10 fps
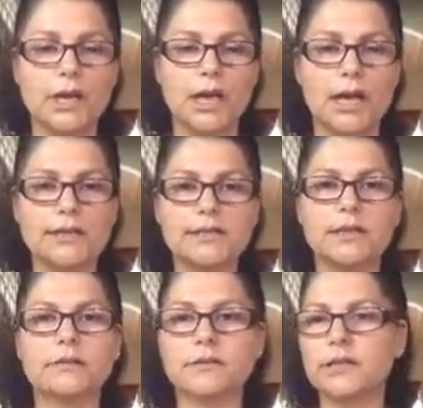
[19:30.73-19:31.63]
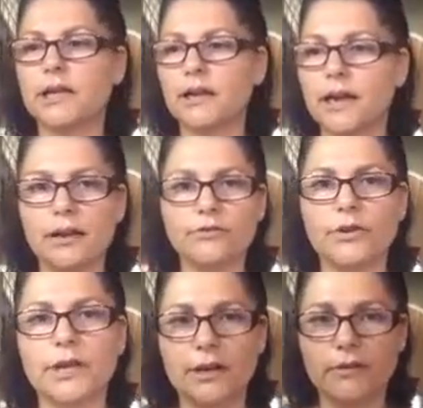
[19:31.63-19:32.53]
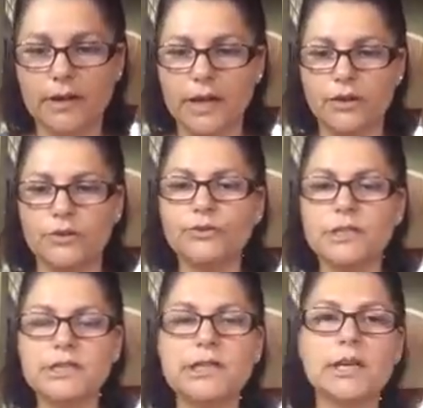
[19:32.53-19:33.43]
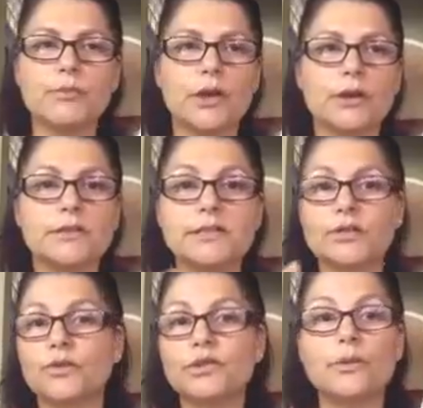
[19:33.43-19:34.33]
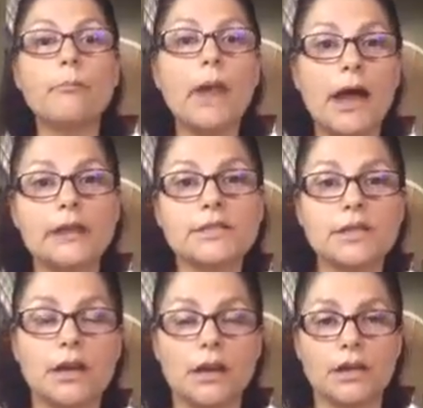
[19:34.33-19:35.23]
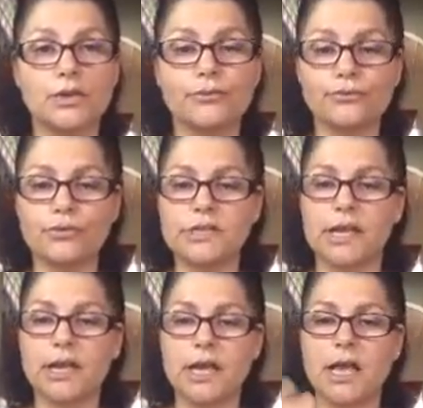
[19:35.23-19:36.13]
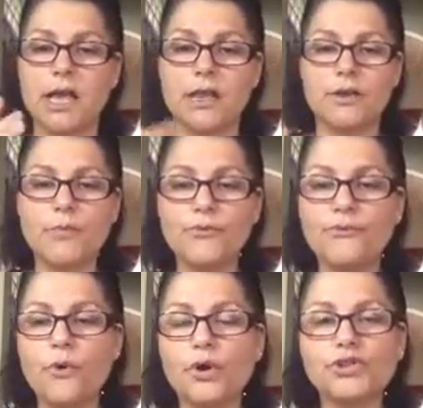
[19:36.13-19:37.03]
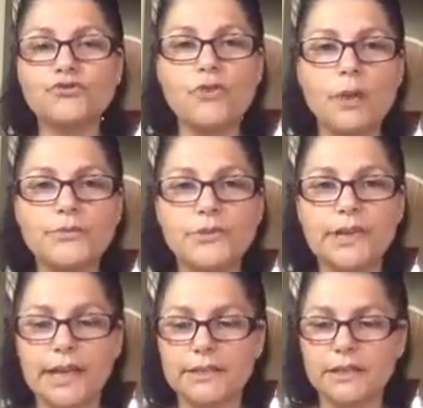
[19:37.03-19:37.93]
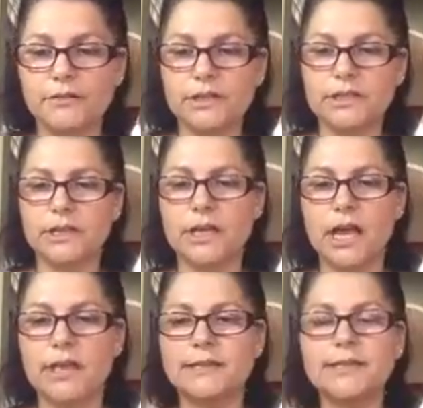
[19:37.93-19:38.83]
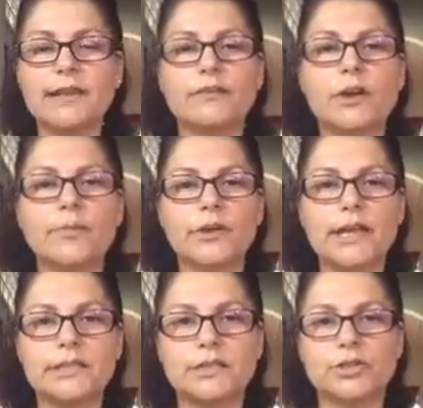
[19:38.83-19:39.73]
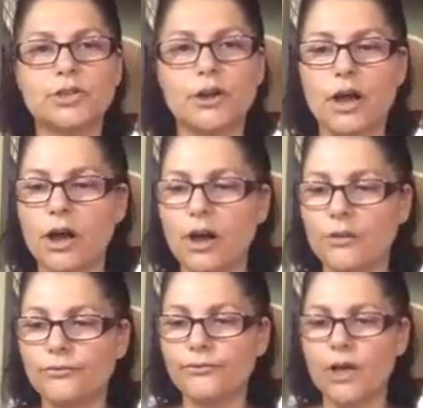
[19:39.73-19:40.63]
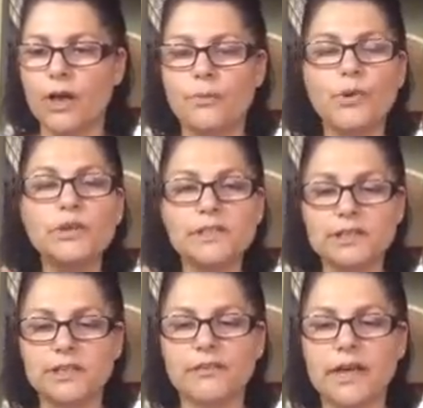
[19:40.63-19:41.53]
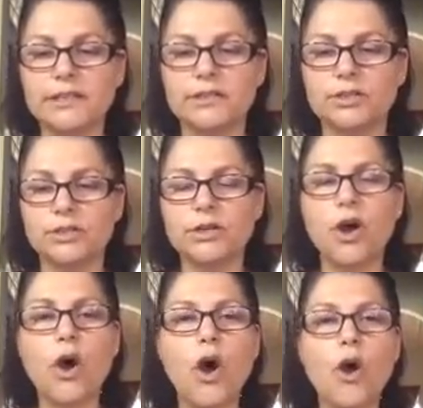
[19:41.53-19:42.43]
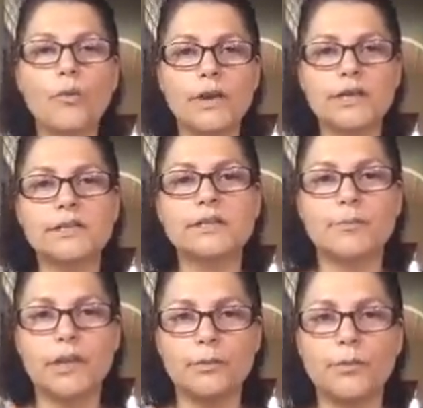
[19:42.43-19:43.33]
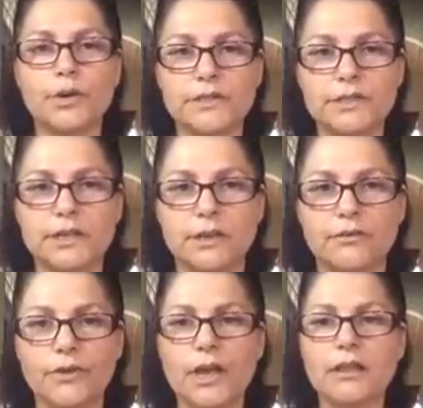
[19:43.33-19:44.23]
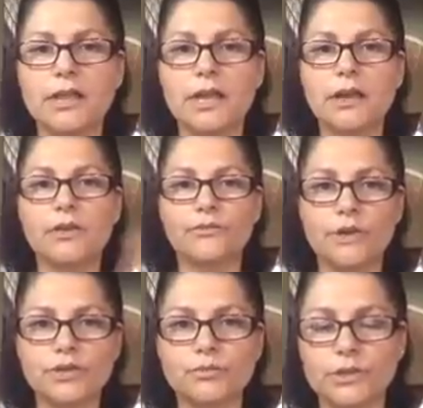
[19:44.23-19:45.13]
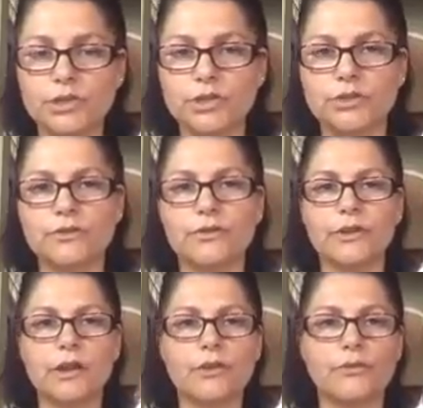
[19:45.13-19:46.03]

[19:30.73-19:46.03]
start the day like running around like a lunatic, because it's going to impact your full day. Number 4, drop the negativity. Develop an attitude of positive attitude. Always be positive. Think of what you want to do. Think of